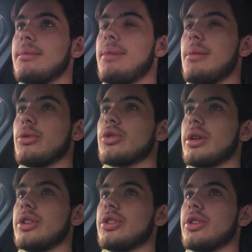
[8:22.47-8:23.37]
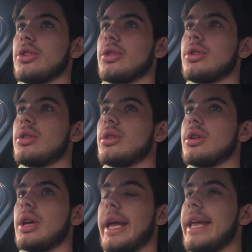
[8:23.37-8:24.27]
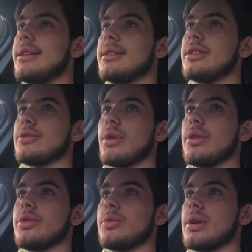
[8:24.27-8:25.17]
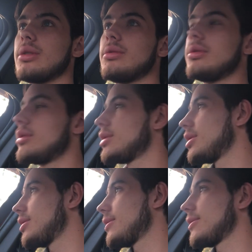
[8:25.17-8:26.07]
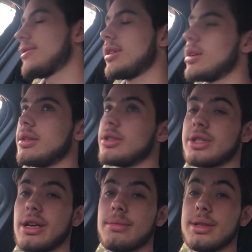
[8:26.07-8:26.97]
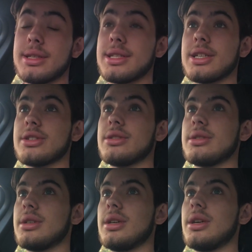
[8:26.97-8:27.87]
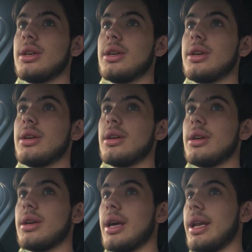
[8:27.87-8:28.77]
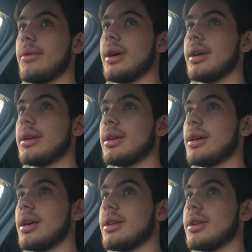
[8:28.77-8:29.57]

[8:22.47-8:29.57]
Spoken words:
people trying to turn into this road as well, so it's a terrible intersection. Anyway, I